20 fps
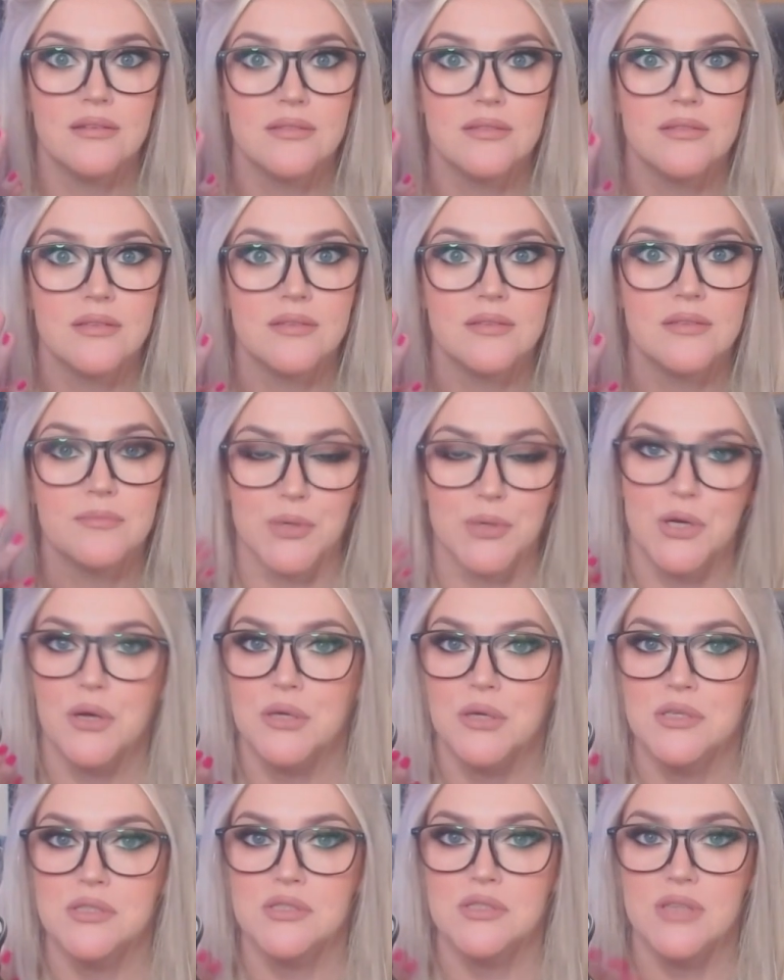
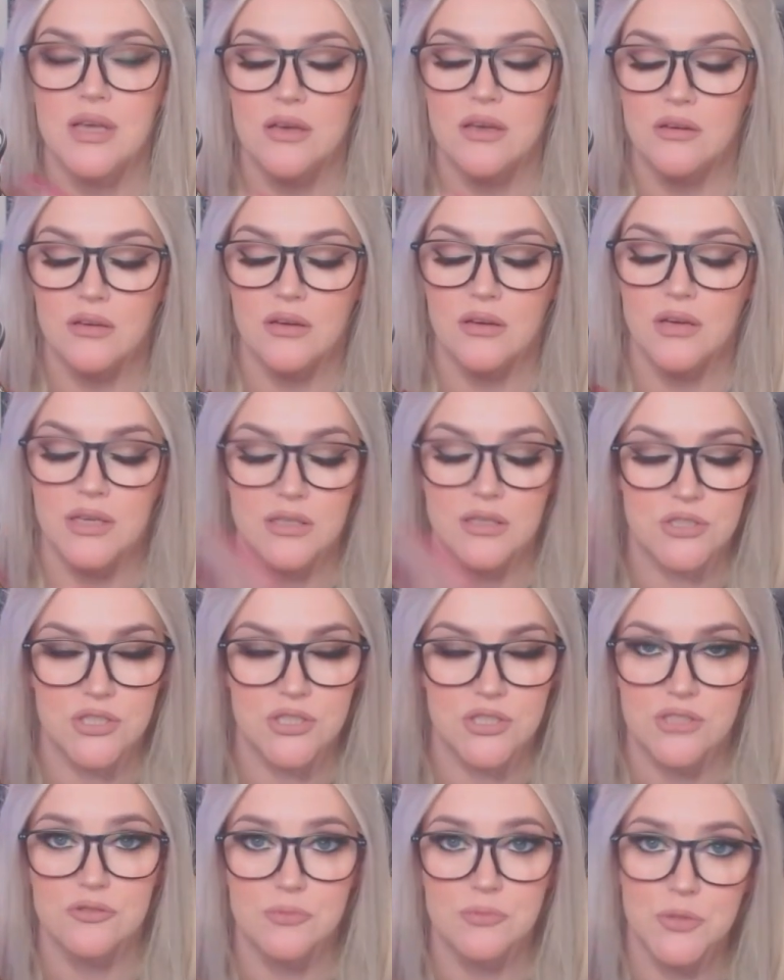because it has just
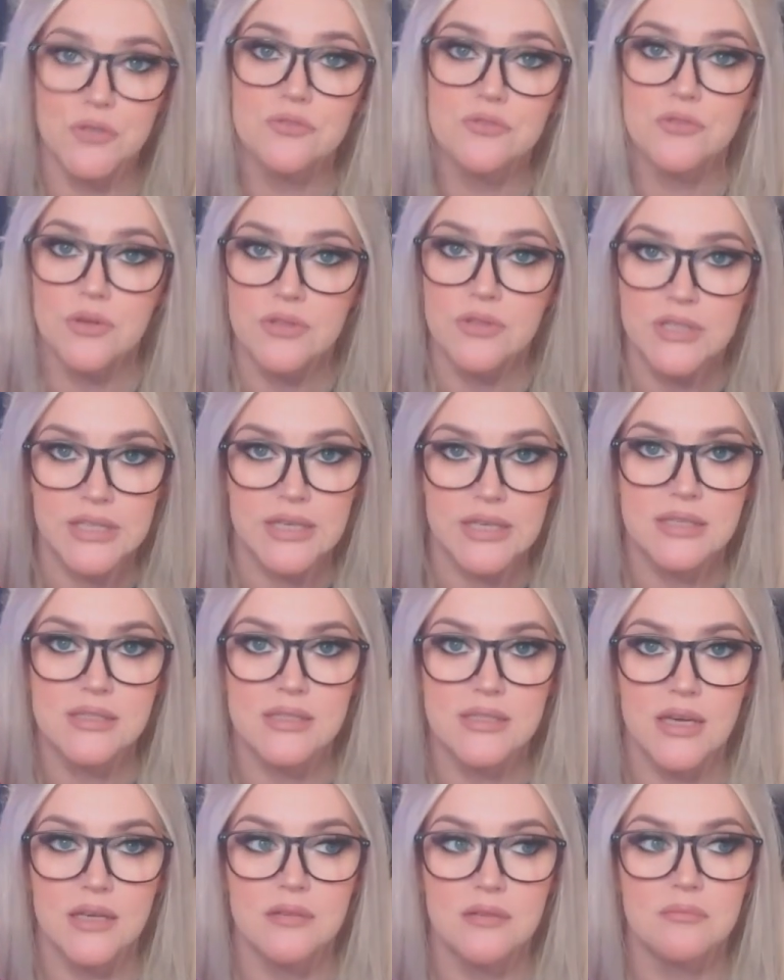removed all the dead
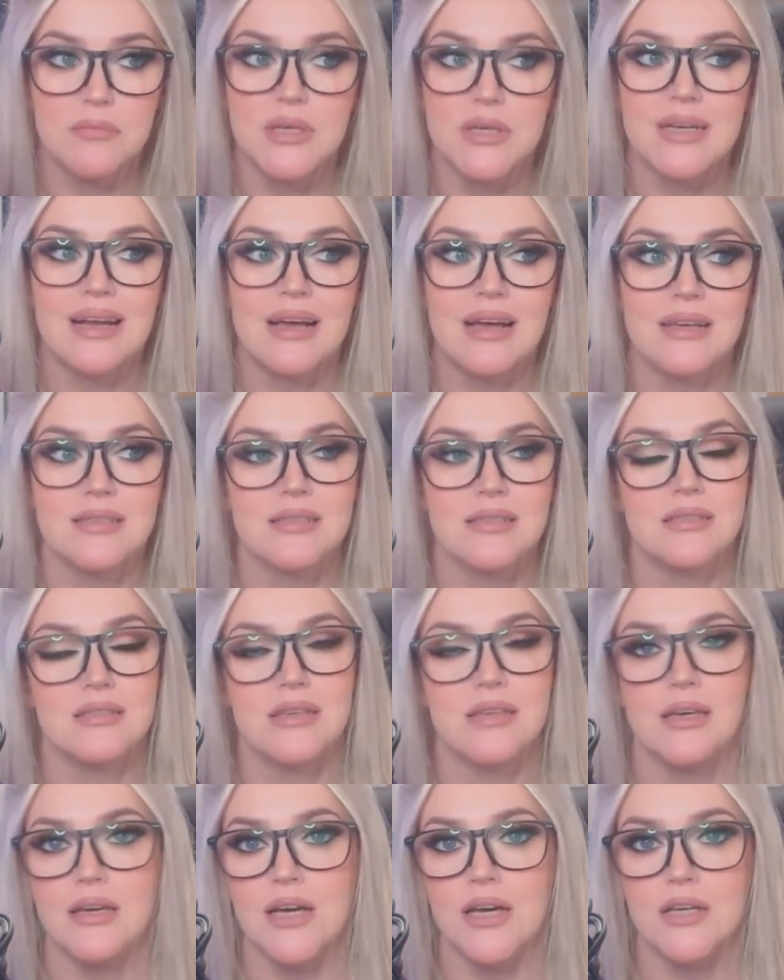skin, but it hasn't
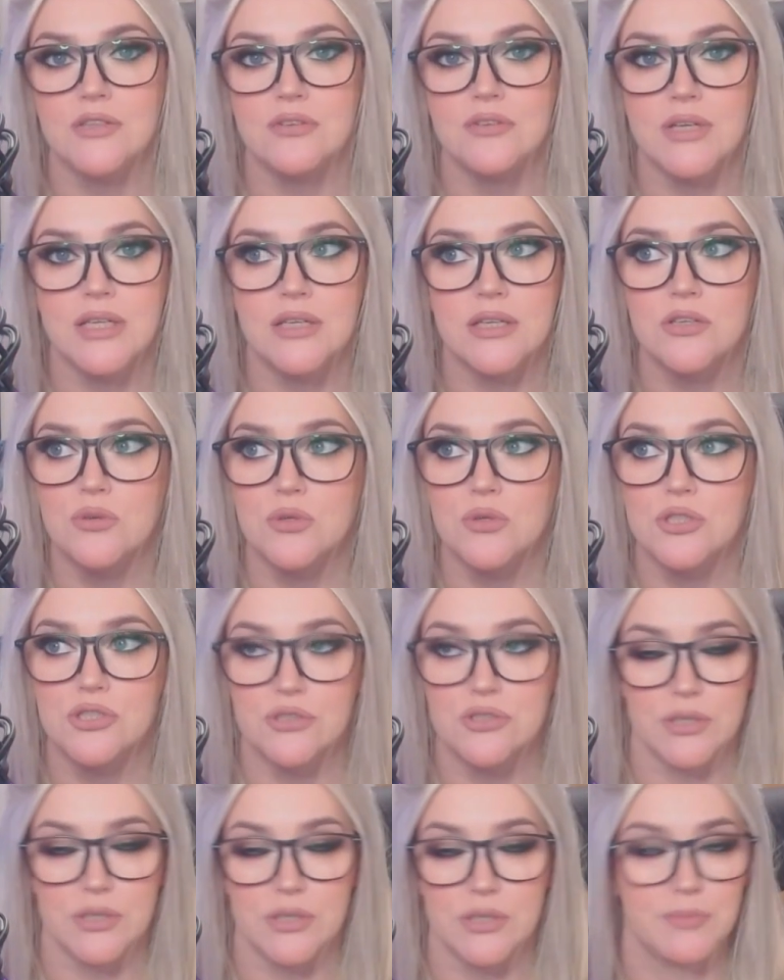dehydrated or
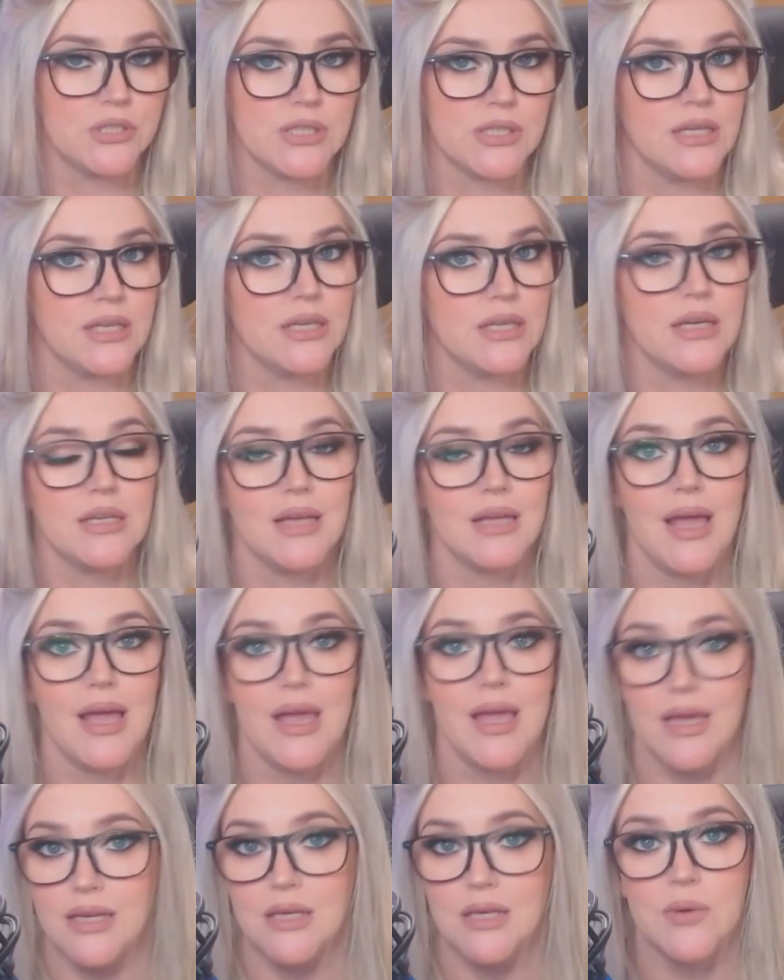stripped your skin in
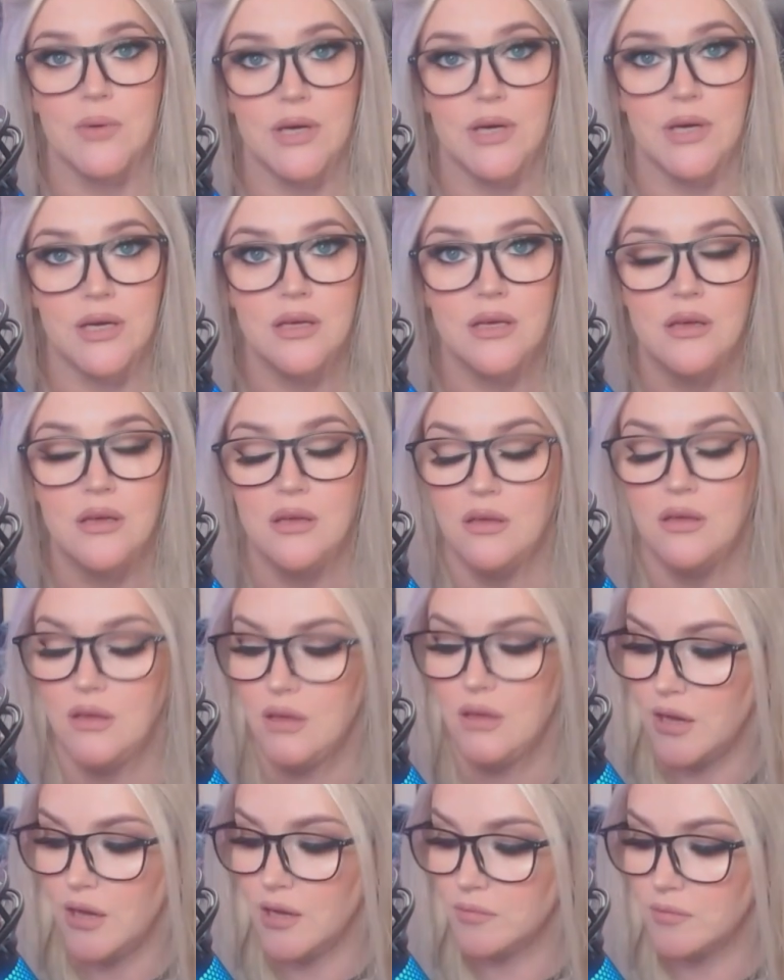any way.
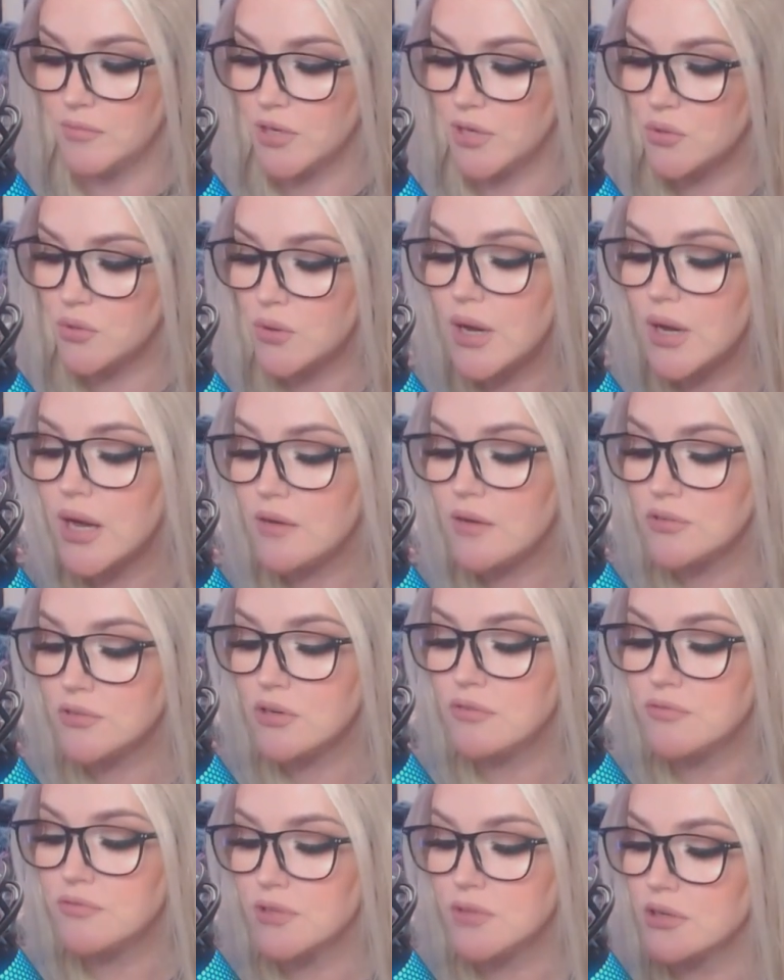I know I have an
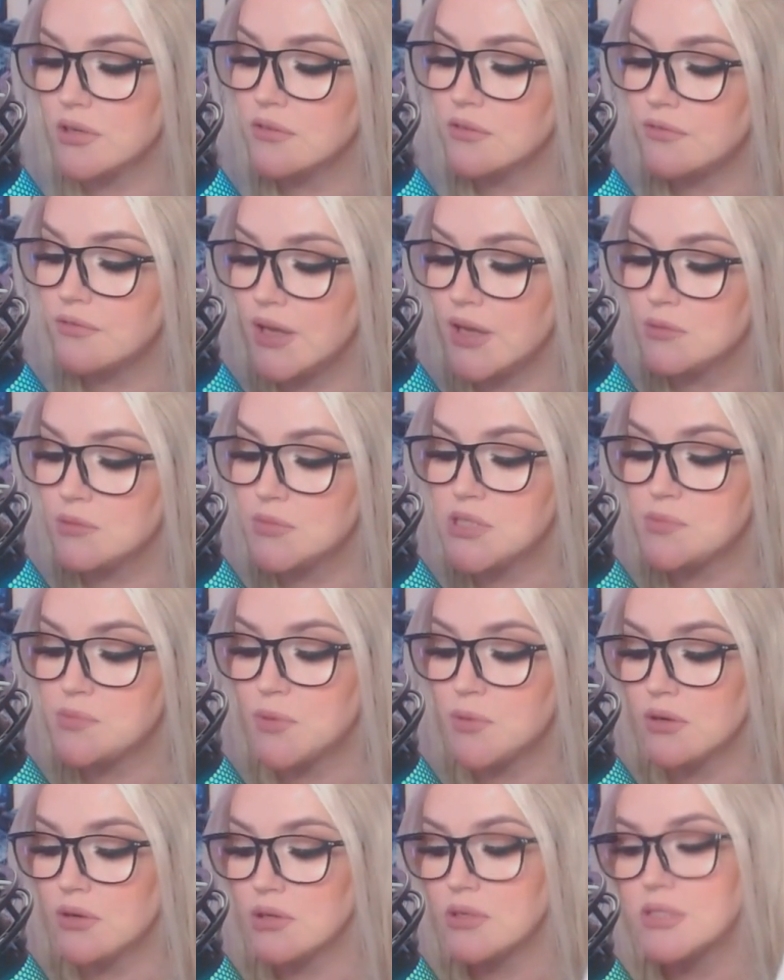awful lot of Elemis
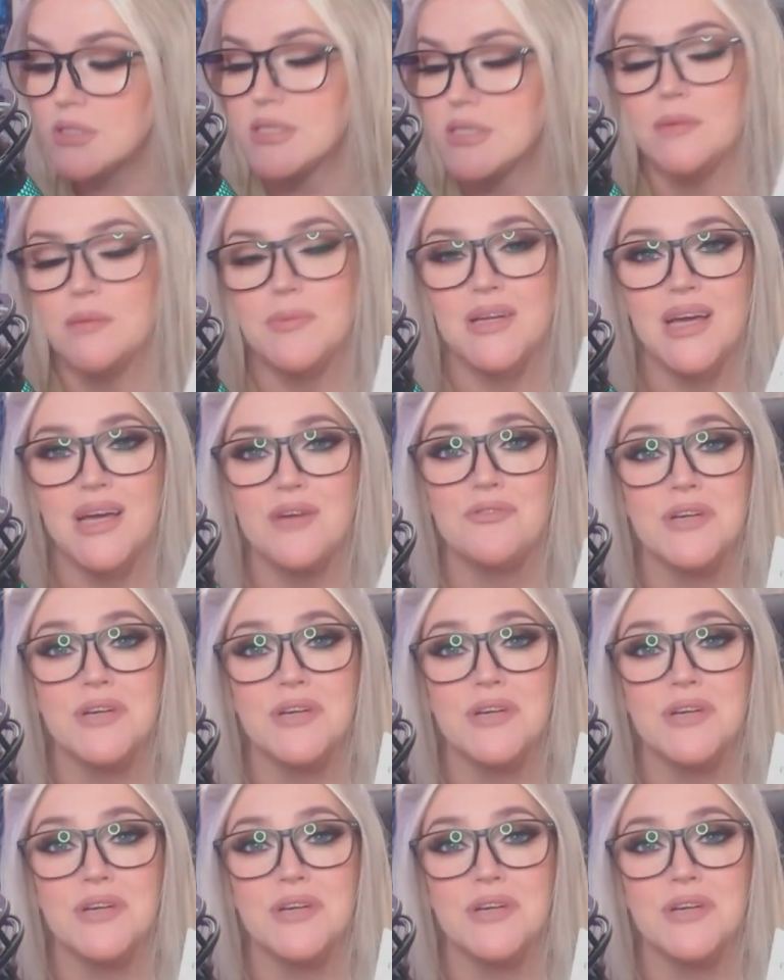products here, but I really